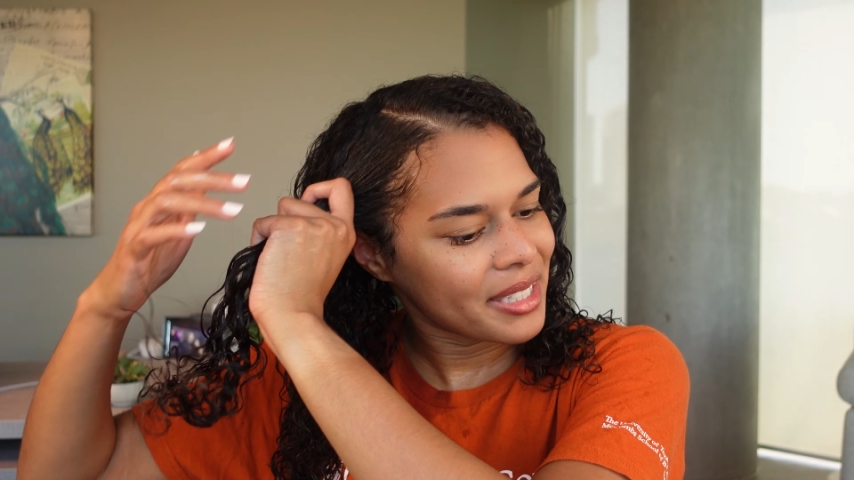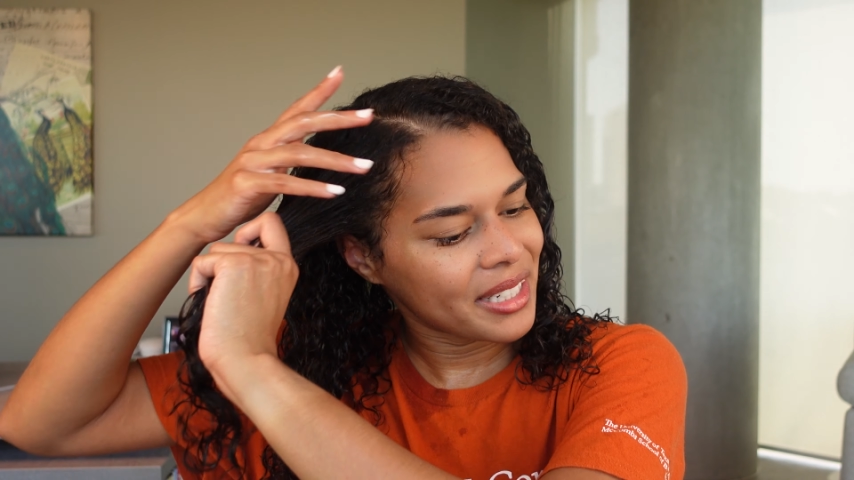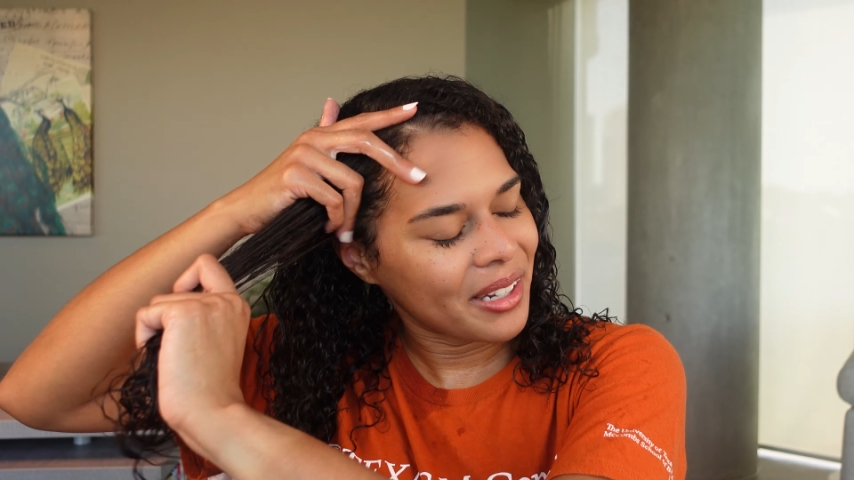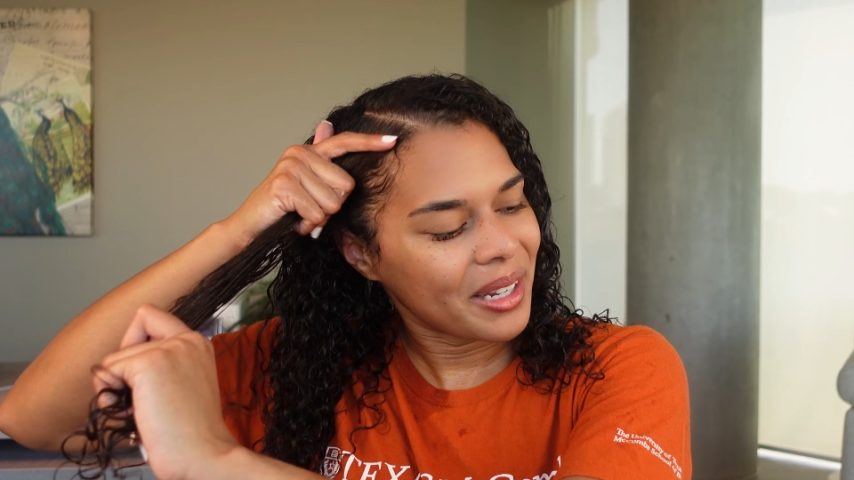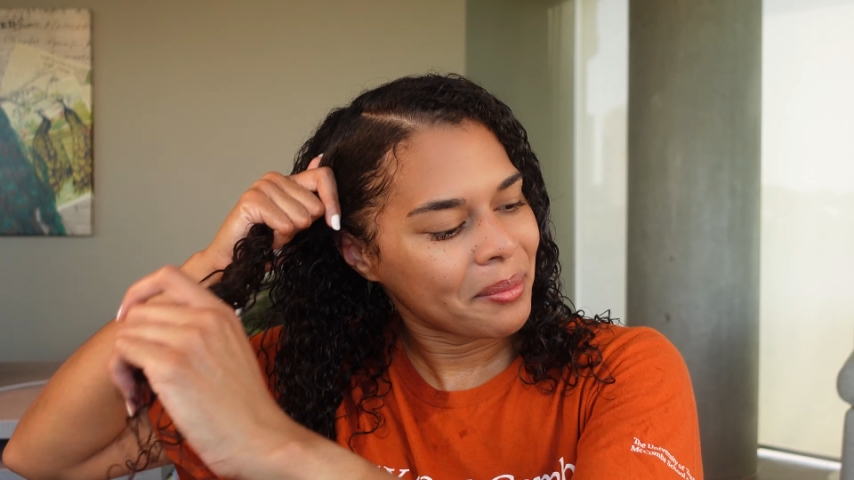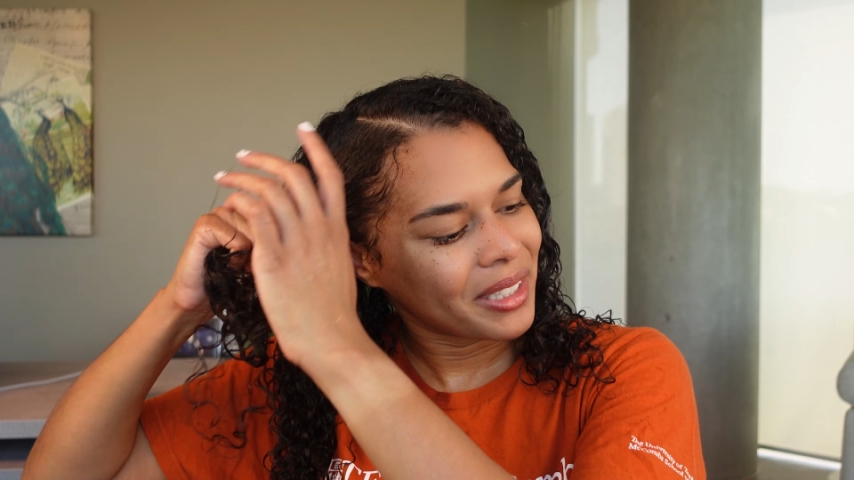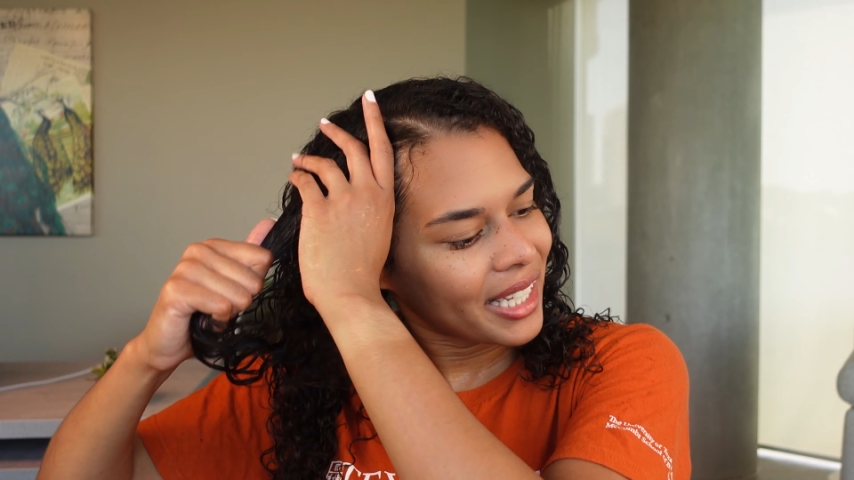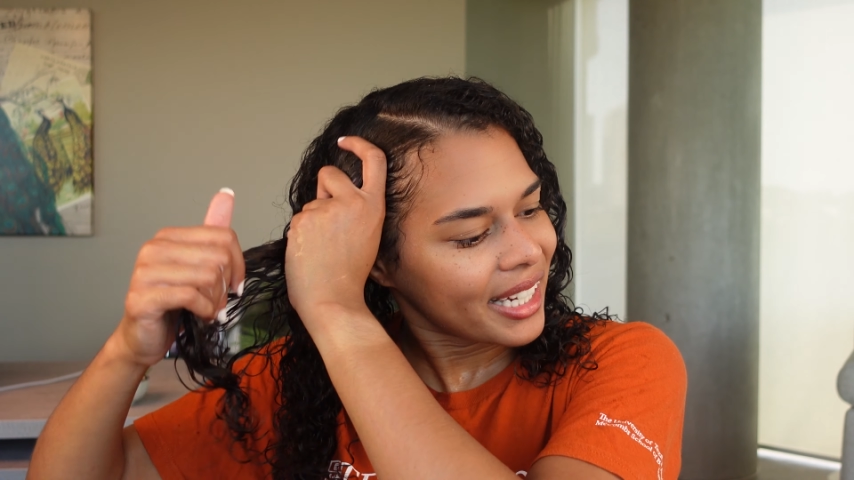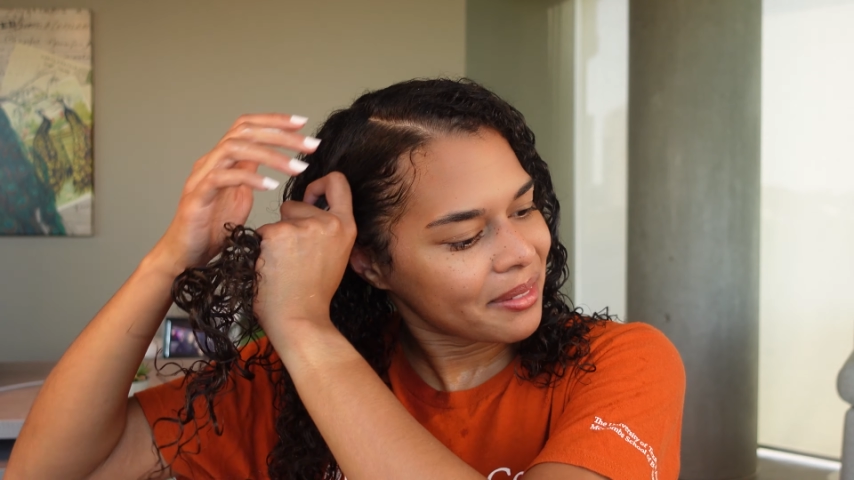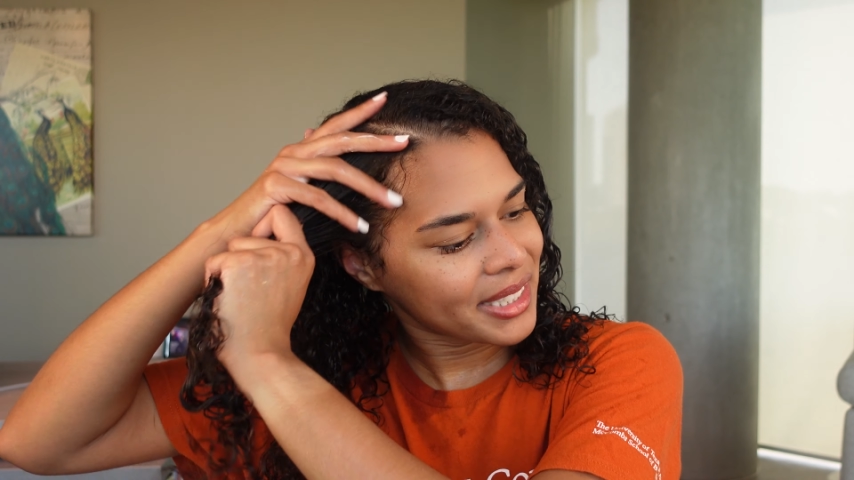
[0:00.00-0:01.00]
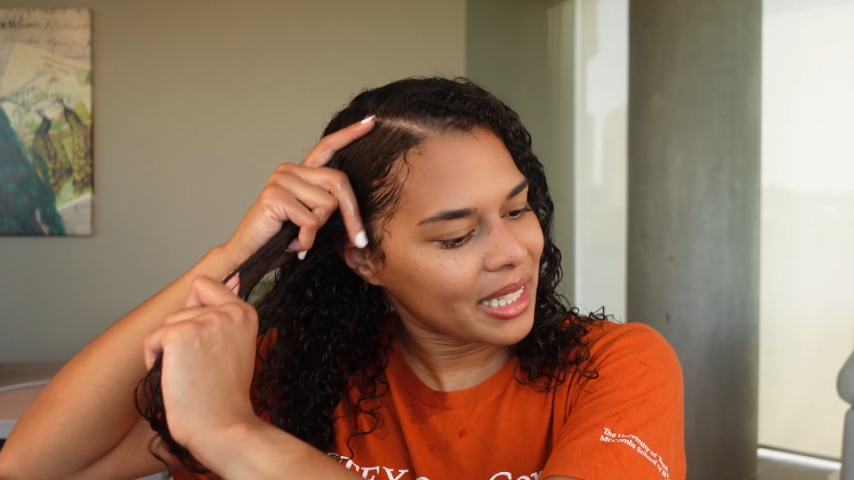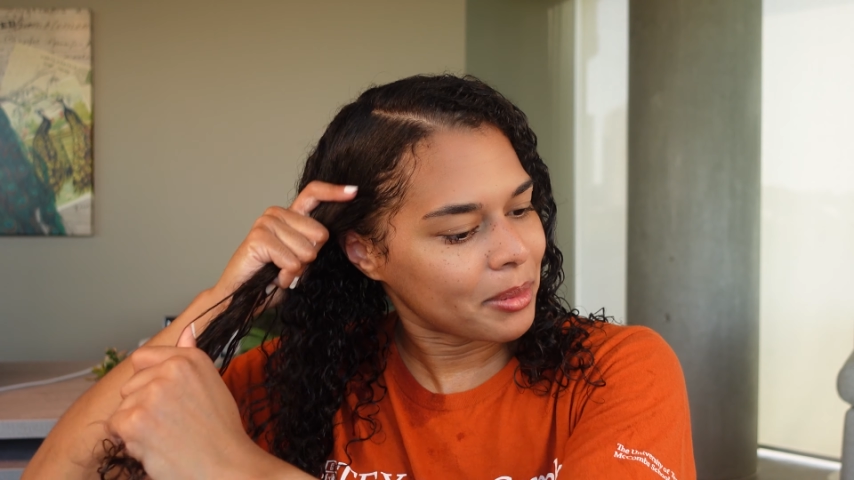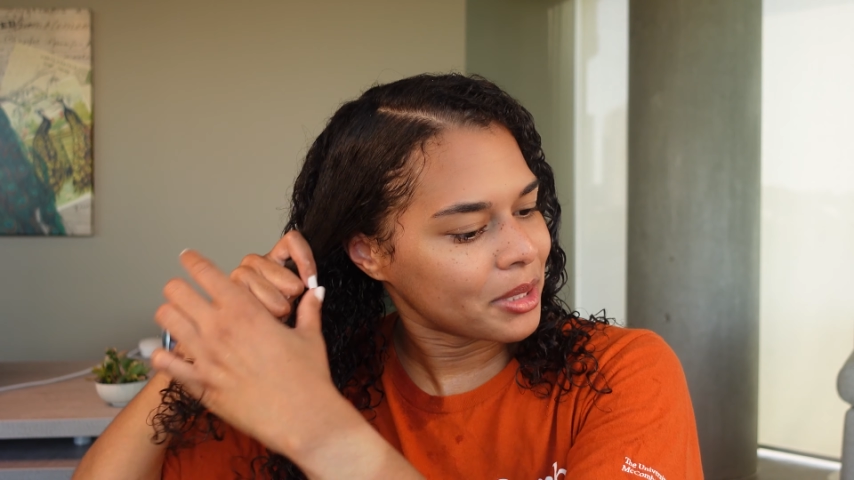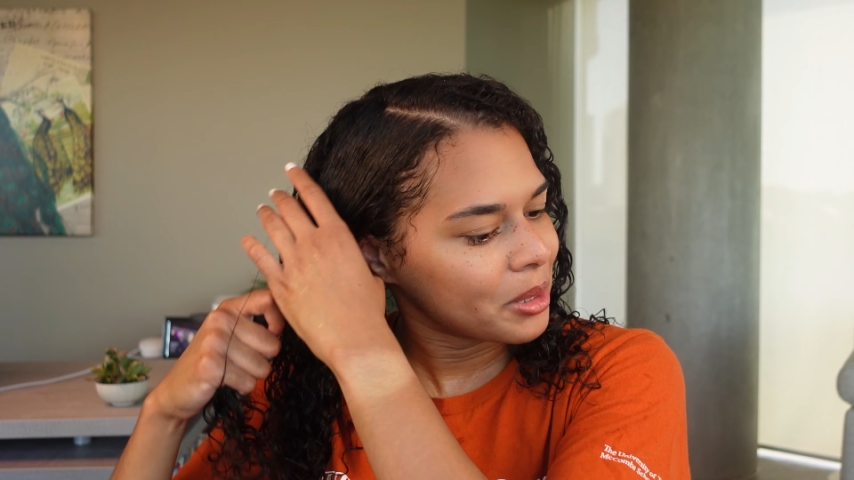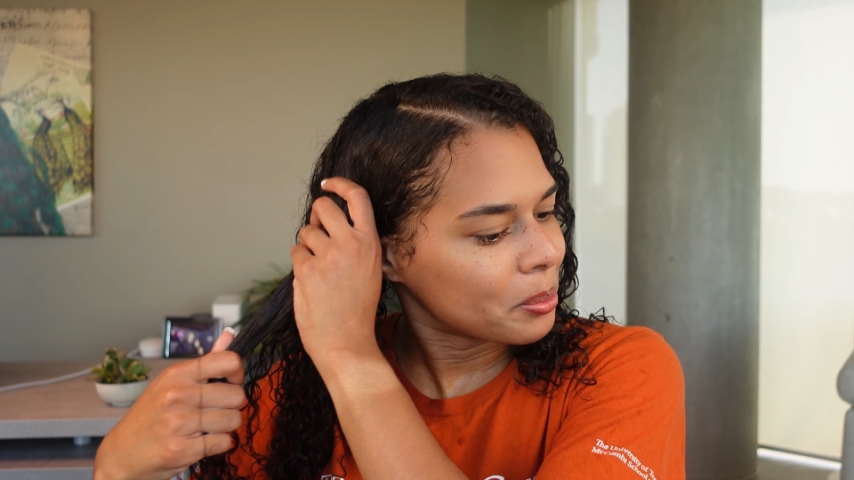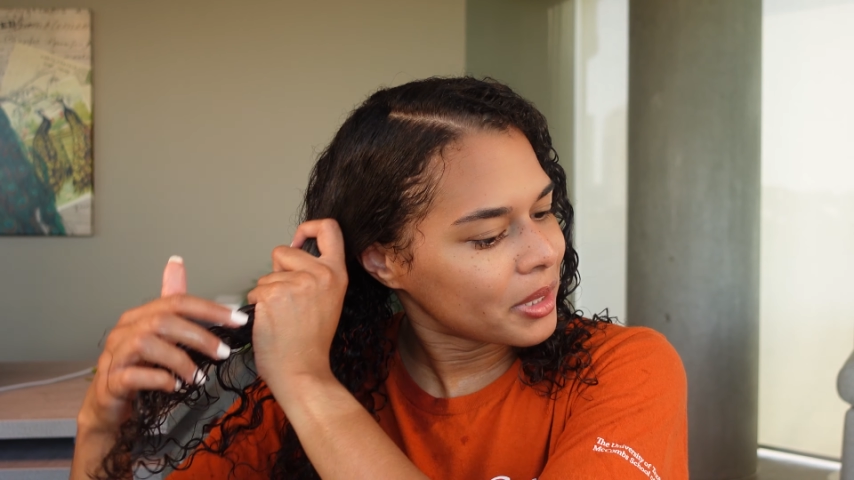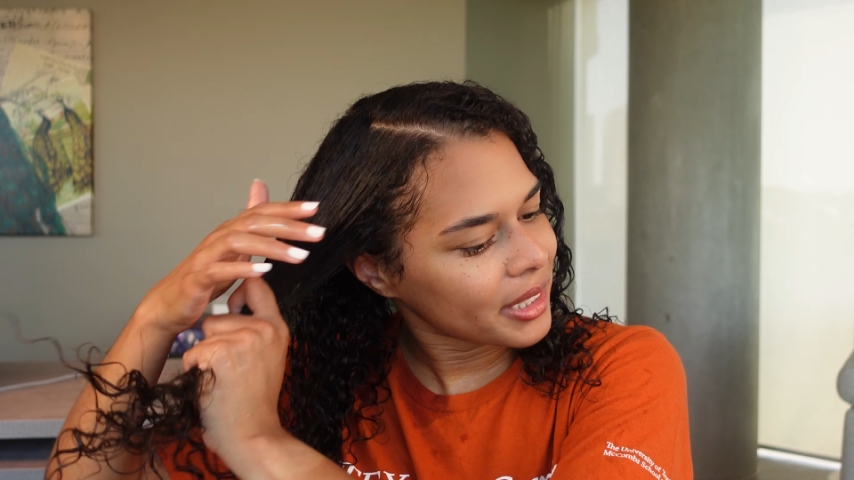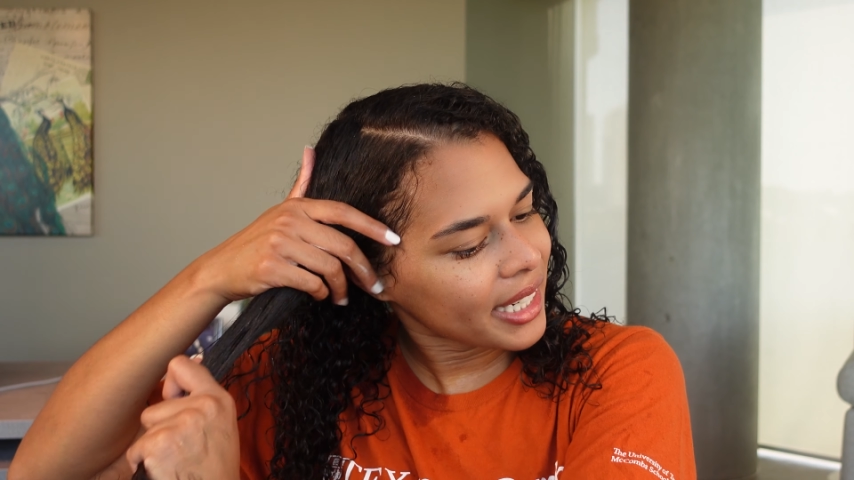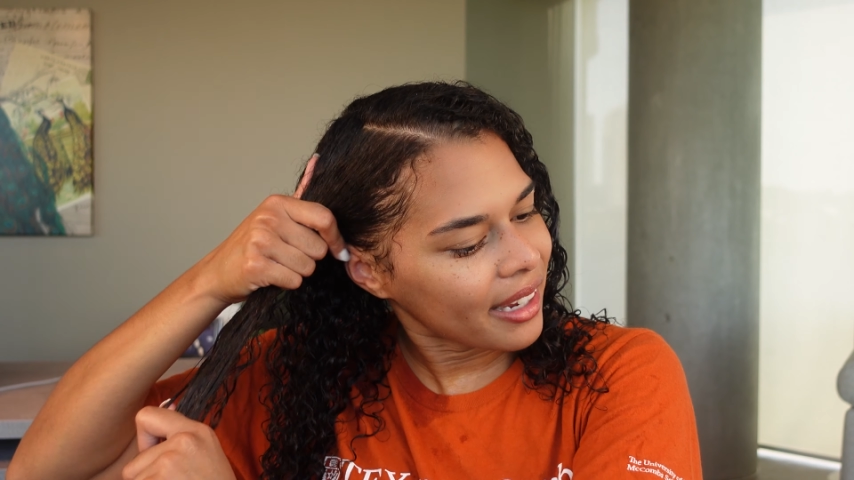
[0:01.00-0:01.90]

So I'm glad I was able to pull it